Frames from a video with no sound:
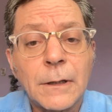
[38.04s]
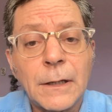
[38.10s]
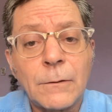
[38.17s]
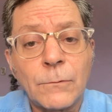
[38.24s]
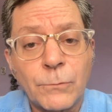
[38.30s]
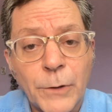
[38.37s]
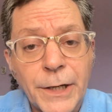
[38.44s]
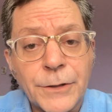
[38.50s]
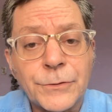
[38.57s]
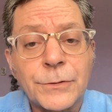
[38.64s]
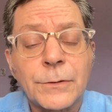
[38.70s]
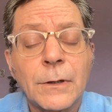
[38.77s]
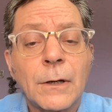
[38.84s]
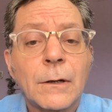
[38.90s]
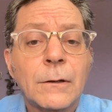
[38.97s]

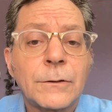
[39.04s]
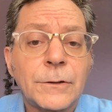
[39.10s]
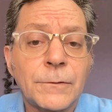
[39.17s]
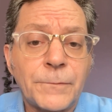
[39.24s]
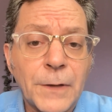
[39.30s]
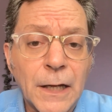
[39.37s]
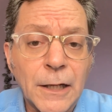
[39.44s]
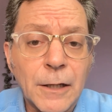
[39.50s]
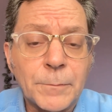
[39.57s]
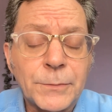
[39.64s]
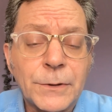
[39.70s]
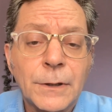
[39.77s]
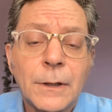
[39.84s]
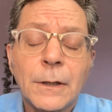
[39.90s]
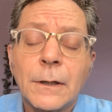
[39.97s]
rich,
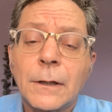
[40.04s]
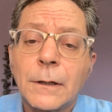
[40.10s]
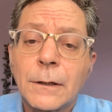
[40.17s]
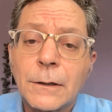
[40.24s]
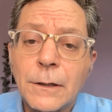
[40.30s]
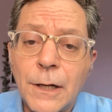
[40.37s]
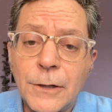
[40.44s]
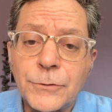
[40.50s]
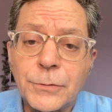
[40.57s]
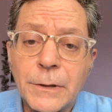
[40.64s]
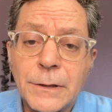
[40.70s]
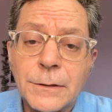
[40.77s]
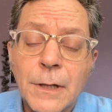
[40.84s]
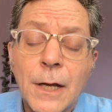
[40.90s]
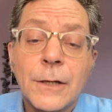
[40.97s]
developed
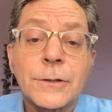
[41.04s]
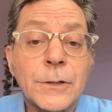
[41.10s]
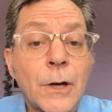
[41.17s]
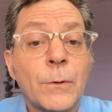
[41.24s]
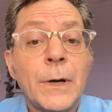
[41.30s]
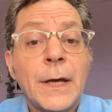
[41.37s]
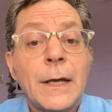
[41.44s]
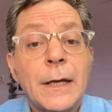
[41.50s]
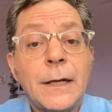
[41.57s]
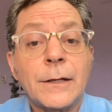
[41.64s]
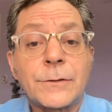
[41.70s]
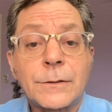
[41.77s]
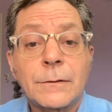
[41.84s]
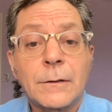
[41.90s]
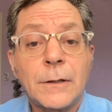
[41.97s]
countries. So
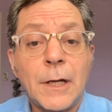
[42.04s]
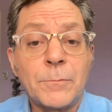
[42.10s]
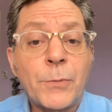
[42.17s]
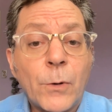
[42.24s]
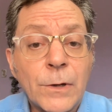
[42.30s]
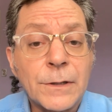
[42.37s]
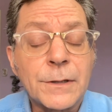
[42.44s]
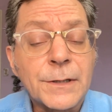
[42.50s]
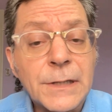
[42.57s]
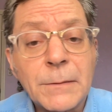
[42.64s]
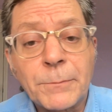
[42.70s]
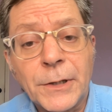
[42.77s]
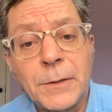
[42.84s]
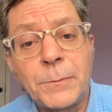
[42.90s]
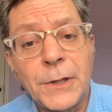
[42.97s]
it's important
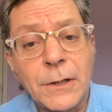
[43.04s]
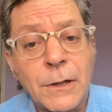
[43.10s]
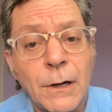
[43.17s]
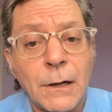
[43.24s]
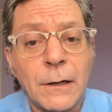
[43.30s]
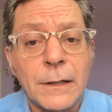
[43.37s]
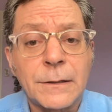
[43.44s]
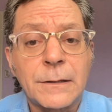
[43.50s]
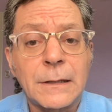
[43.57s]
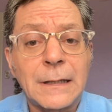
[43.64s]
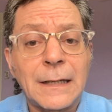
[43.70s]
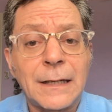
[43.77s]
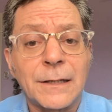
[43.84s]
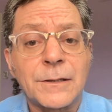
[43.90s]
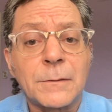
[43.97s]
simply because
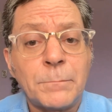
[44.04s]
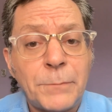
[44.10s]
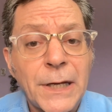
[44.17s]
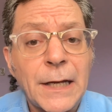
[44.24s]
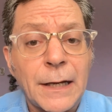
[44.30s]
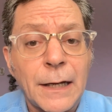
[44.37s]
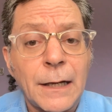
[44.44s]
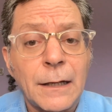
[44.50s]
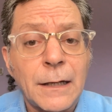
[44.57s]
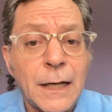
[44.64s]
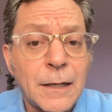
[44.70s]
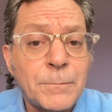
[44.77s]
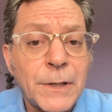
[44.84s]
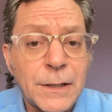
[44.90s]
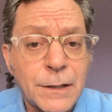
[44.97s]
it's big
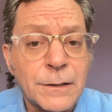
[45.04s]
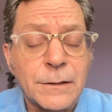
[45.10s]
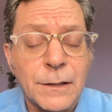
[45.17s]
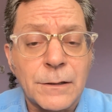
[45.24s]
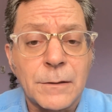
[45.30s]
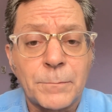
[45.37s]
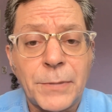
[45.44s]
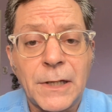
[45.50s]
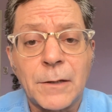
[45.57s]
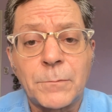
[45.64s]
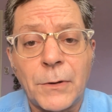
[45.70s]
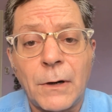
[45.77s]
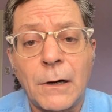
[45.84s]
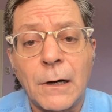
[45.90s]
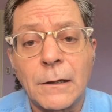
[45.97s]
and because it's a big
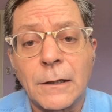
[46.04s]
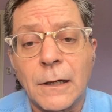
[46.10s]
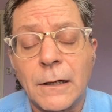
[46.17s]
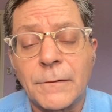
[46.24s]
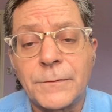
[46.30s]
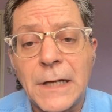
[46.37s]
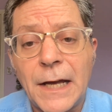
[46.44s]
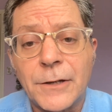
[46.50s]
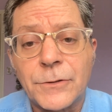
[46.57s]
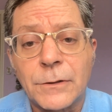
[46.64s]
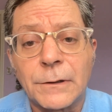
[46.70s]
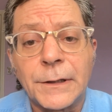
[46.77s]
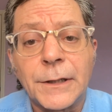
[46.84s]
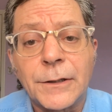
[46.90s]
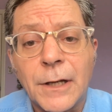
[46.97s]
part of
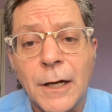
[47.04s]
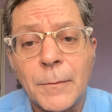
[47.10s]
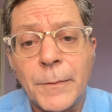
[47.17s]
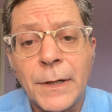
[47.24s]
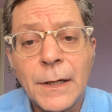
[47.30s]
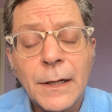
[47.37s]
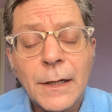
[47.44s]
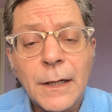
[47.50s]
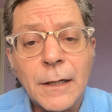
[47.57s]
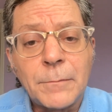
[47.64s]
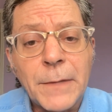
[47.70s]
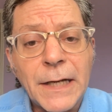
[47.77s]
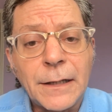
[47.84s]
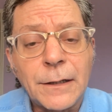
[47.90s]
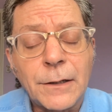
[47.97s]
national income in
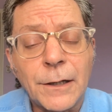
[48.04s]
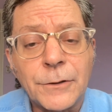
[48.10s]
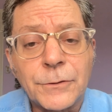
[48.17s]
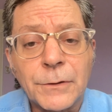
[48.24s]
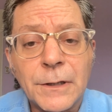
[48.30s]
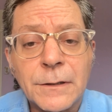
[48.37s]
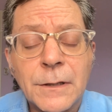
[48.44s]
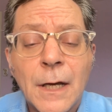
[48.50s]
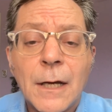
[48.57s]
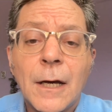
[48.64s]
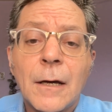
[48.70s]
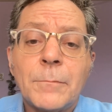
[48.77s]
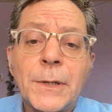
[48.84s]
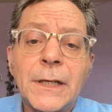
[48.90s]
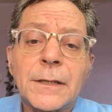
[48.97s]
many countries.
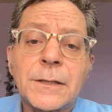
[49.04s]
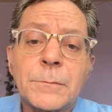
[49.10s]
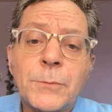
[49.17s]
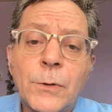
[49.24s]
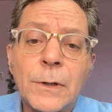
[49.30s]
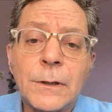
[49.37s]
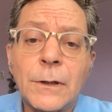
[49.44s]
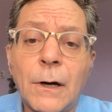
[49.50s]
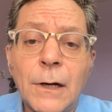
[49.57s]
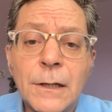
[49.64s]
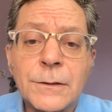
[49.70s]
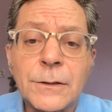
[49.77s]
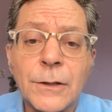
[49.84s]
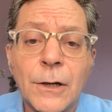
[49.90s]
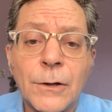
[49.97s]
But it's important
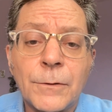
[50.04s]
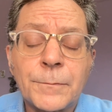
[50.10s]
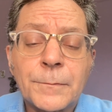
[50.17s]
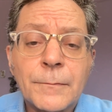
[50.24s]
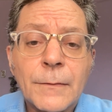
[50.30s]
also